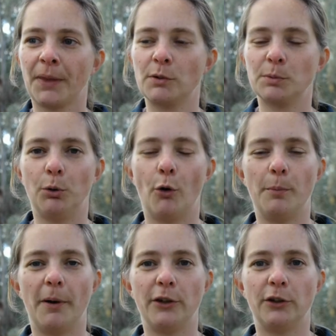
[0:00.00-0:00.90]
I was
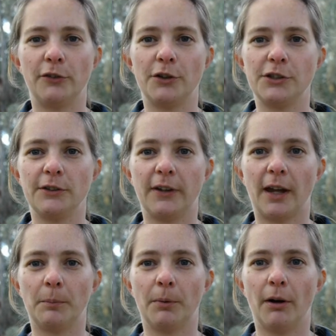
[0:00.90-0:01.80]
employed by the University of
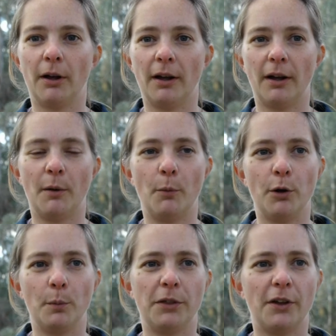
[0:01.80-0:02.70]
Canberra. I
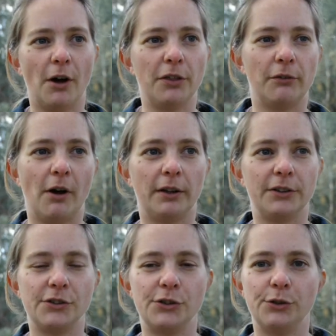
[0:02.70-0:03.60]
worked with the Arthur Ryal
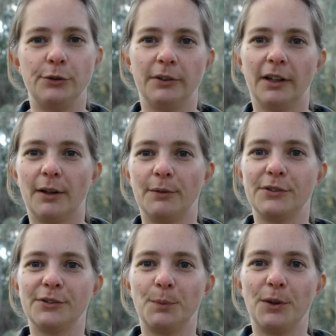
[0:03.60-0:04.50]
Institute, and I
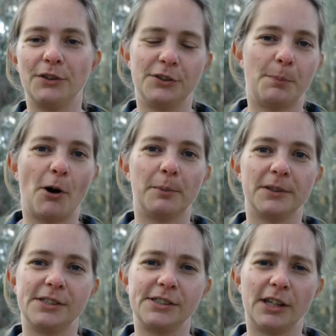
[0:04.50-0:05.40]
was with the Department
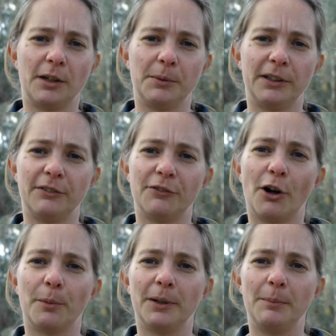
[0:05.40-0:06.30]
of Sustainability and
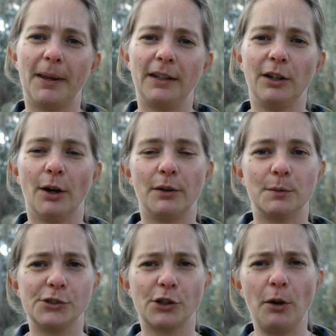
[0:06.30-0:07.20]
Environment in Bendigo, and there
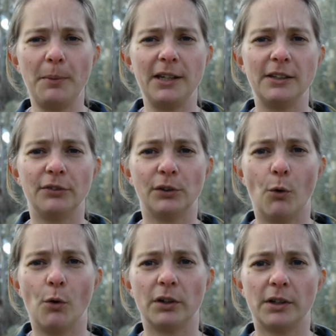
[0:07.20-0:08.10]
were so many different
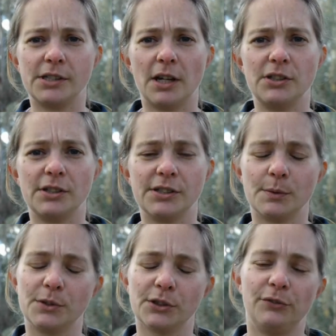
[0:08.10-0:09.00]
organisations
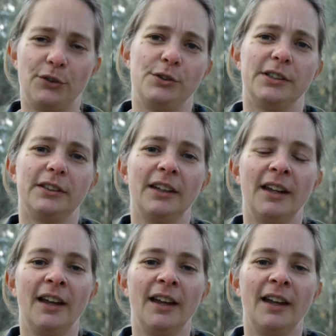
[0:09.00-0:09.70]
it was confusing.